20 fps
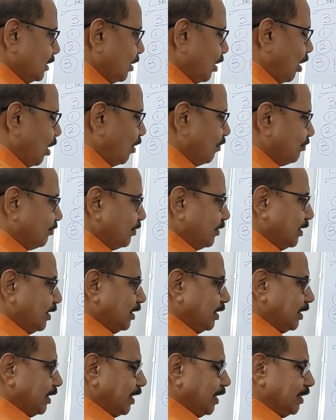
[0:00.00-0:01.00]
of
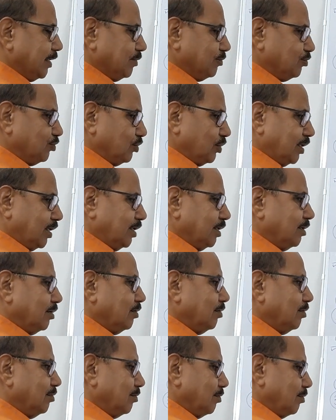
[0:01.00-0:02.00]
any
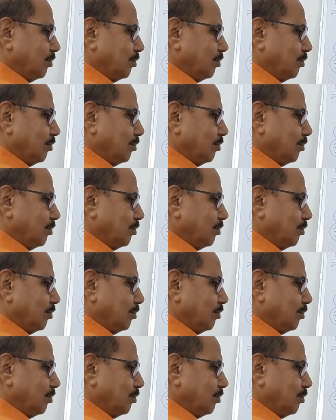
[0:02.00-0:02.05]
footing,